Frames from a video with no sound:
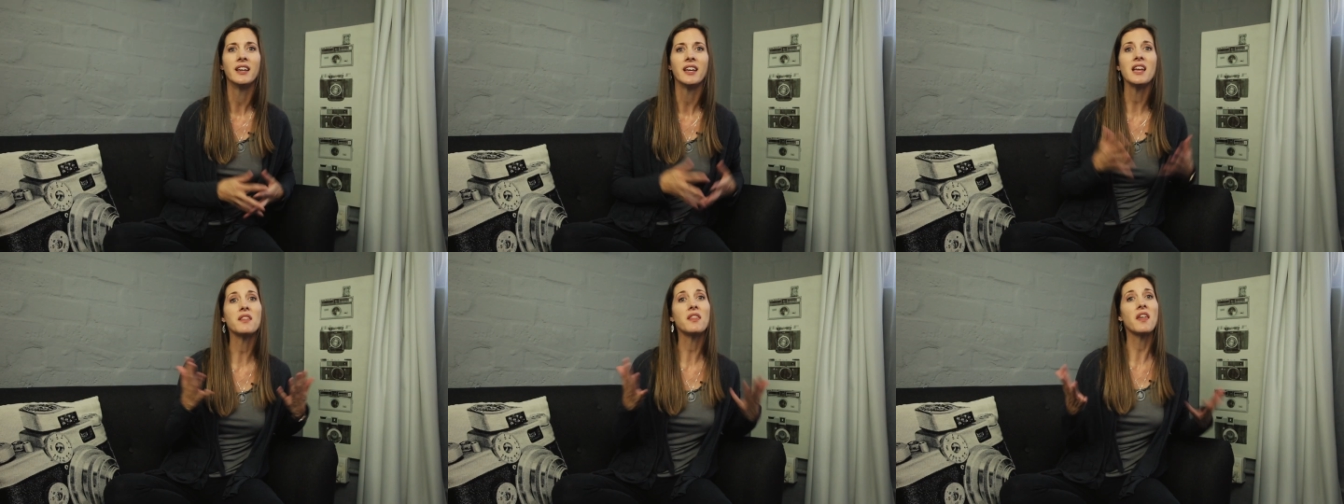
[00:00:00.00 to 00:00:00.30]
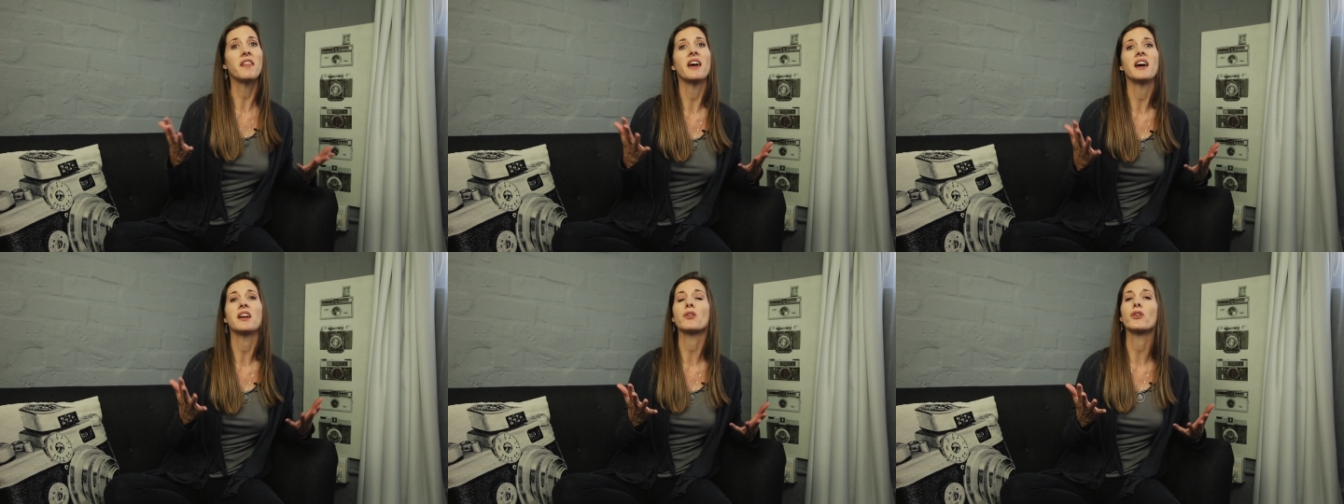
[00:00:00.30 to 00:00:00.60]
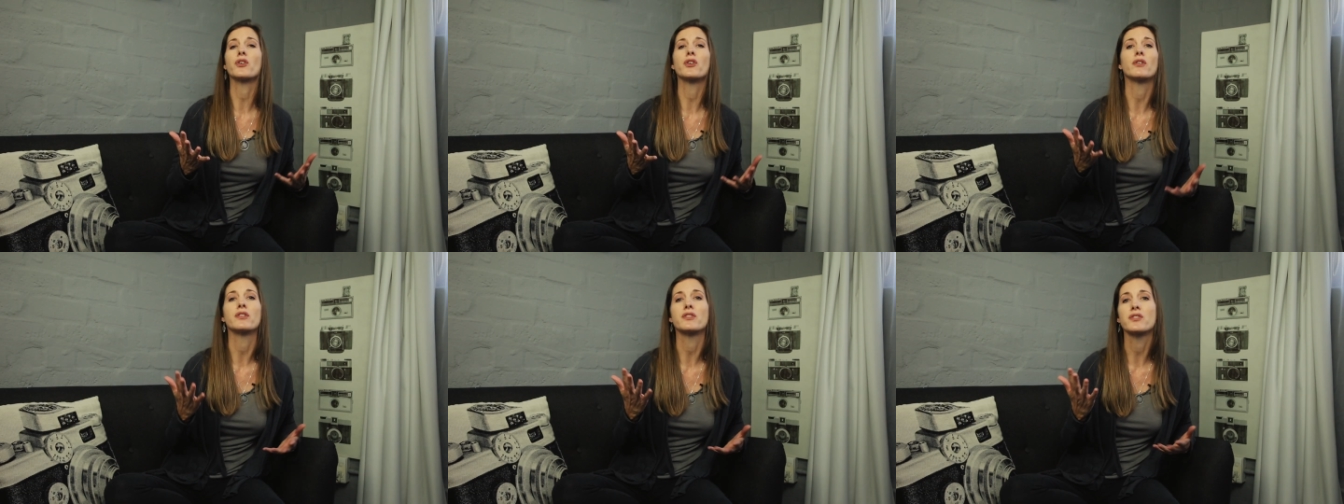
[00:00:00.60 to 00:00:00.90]
Either that,
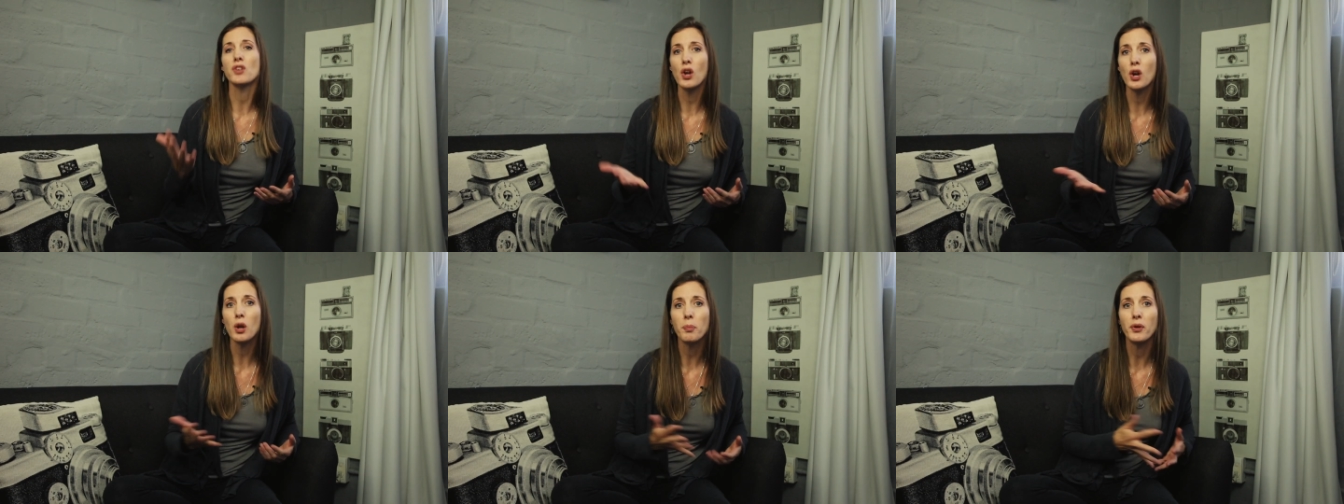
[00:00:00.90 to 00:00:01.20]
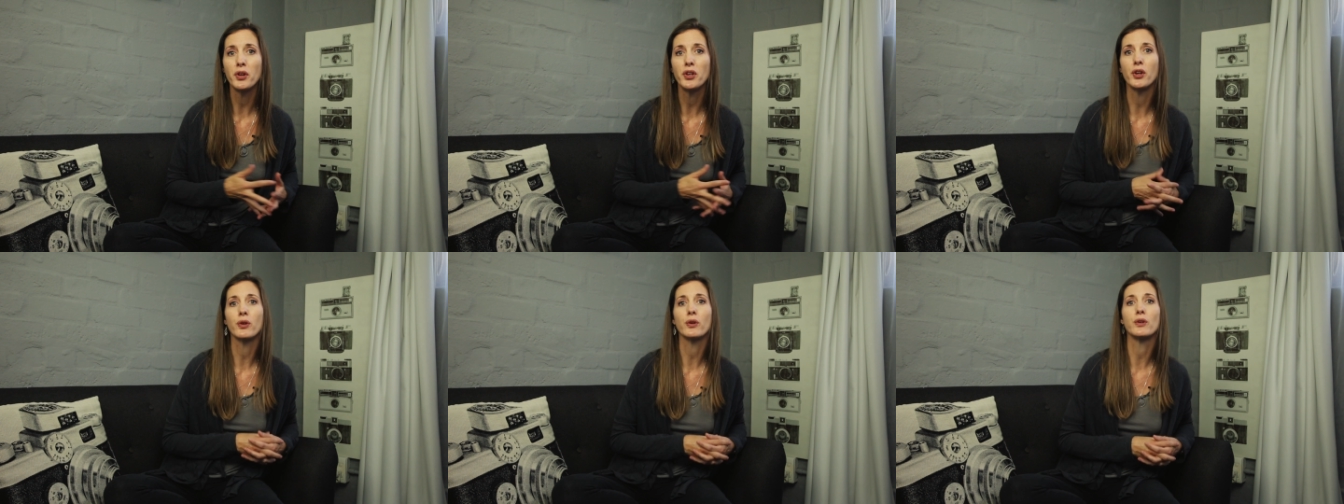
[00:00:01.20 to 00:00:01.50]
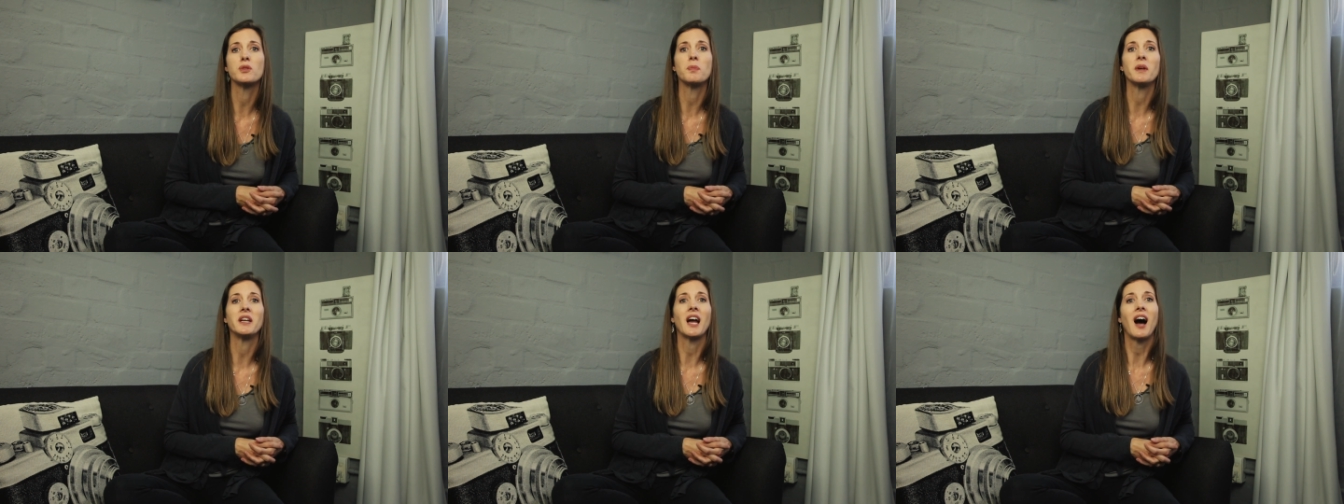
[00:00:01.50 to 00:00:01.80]
or you're a solopreneur
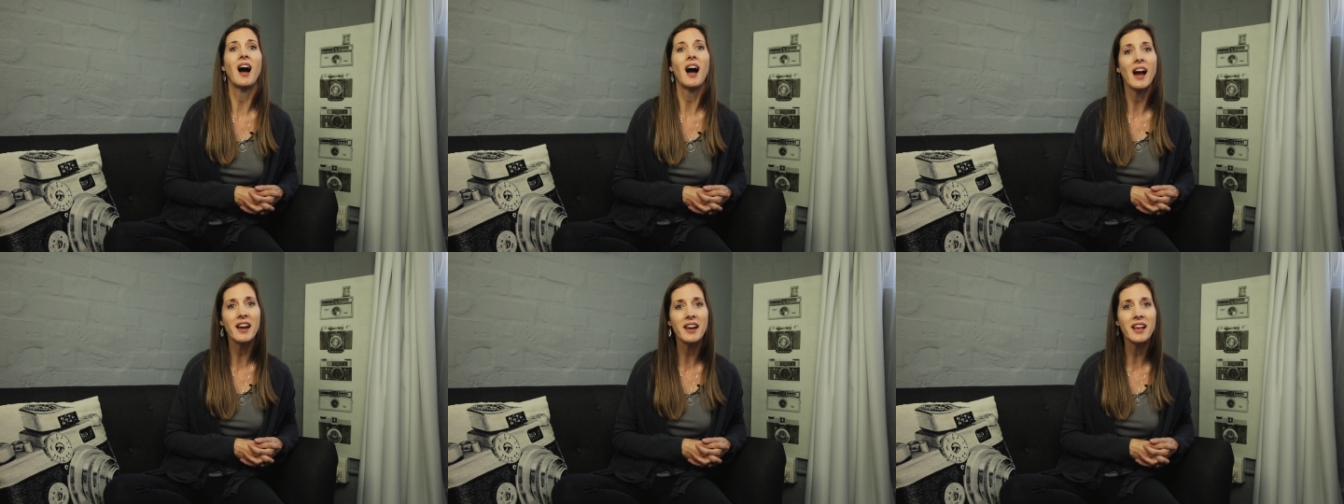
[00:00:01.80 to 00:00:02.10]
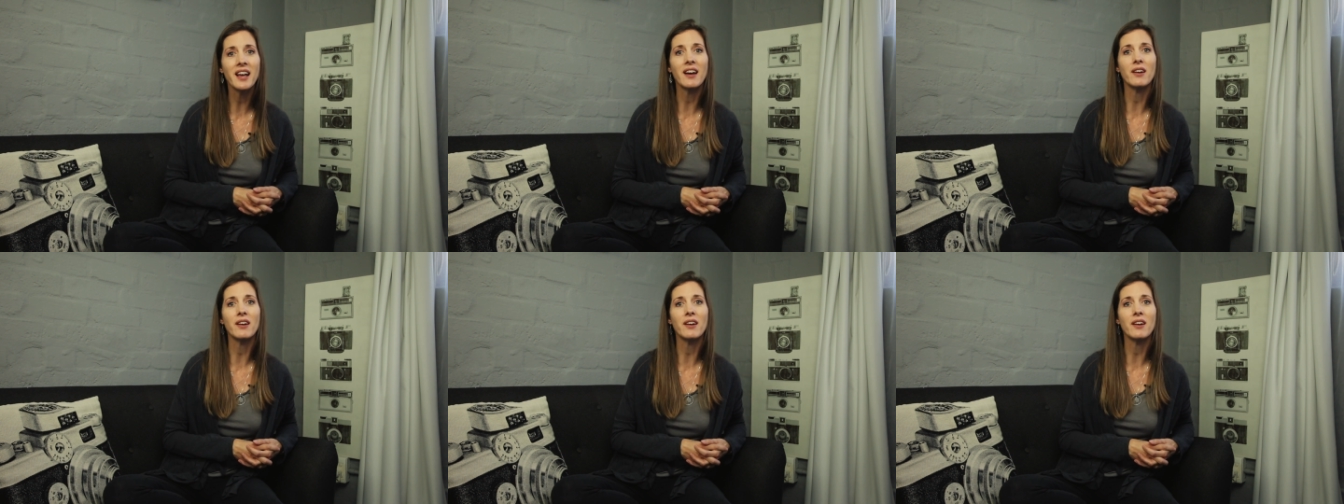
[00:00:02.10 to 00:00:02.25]
who's been hiding